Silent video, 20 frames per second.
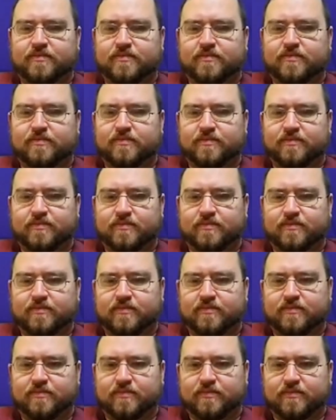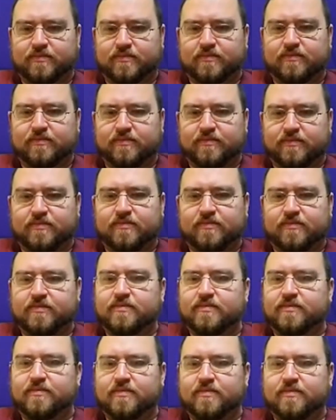
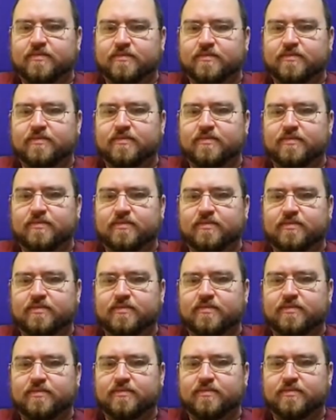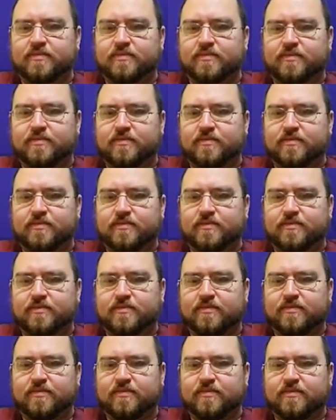
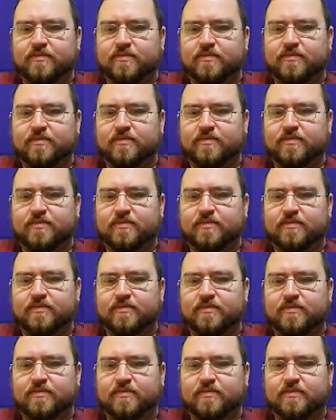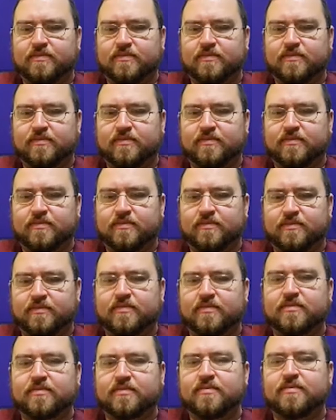
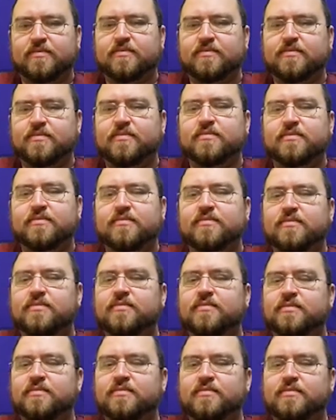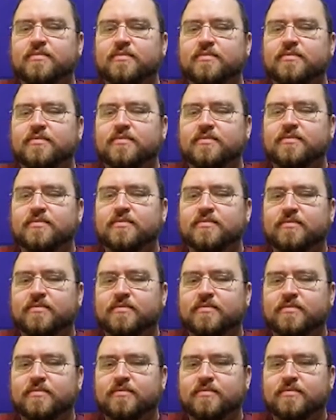This person isn't speaking.